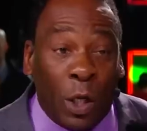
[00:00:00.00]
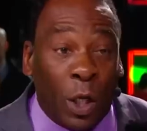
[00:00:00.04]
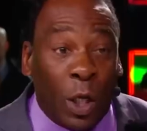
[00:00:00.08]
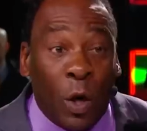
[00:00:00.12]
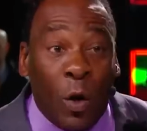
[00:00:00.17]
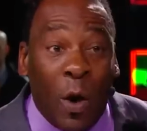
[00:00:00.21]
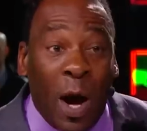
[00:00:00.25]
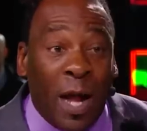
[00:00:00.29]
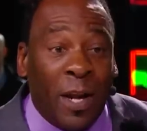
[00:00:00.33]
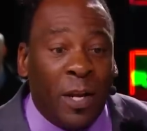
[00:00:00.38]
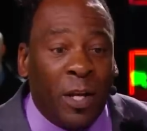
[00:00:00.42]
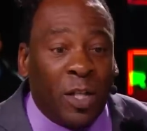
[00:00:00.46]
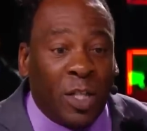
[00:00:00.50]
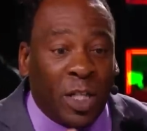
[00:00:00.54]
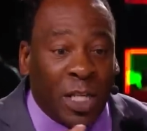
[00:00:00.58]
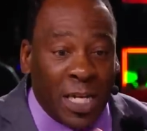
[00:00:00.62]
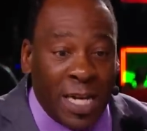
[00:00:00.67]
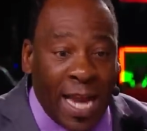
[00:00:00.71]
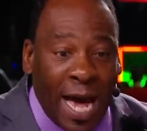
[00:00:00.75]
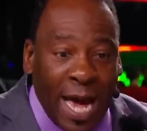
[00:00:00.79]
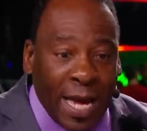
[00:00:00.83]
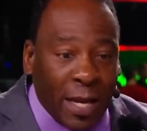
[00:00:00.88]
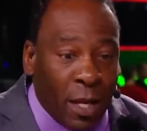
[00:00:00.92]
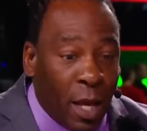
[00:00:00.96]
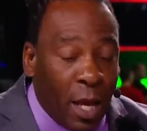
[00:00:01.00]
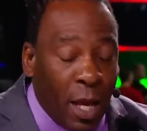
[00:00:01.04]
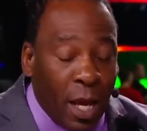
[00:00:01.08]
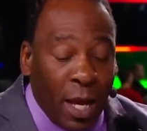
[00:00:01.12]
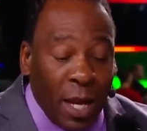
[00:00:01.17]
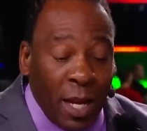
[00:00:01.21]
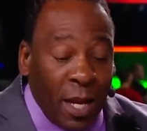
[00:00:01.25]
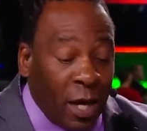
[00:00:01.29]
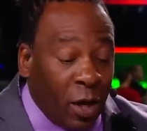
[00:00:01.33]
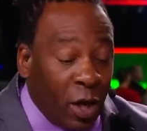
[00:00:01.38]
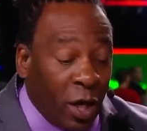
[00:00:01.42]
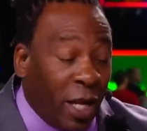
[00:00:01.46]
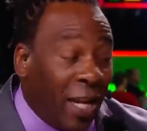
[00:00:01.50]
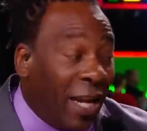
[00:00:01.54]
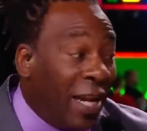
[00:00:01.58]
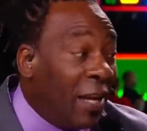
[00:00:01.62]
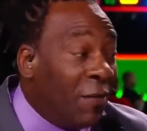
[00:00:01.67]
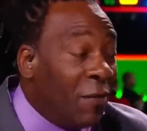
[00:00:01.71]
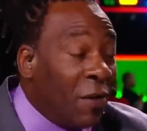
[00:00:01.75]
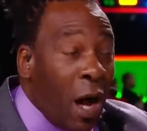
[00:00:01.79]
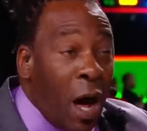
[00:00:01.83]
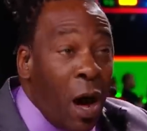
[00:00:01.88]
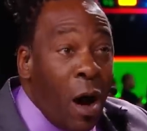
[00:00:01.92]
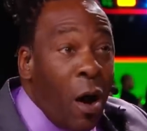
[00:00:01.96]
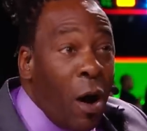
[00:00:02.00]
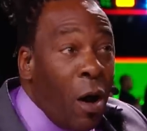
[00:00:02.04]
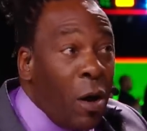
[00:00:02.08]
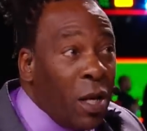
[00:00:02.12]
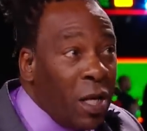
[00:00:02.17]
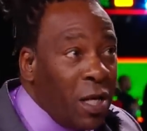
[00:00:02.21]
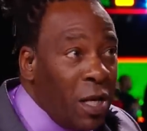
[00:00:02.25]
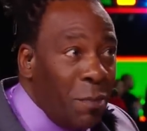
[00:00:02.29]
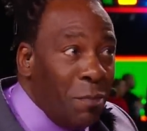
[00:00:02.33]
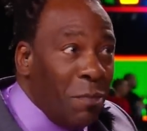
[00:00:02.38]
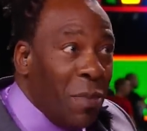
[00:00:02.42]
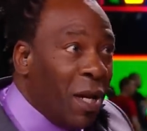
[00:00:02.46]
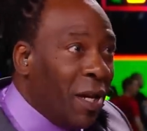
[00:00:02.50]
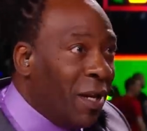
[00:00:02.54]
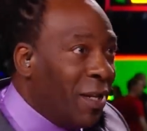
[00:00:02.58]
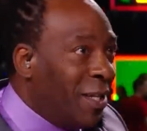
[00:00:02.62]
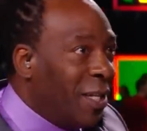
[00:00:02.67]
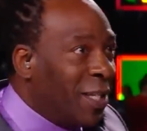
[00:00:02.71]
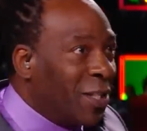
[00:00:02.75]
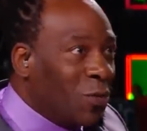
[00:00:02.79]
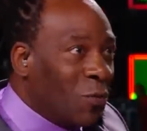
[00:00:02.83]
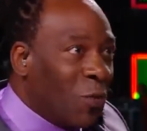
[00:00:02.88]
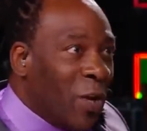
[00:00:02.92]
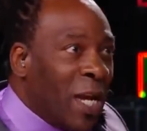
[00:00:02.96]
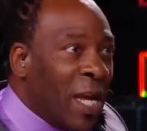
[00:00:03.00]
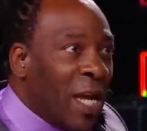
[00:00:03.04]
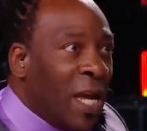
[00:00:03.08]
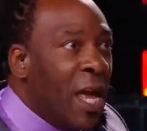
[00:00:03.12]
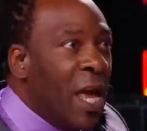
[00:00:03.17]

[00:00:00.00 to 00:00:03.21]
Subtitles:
to go out here tonight, and they're going to leave it all in the middle of this ring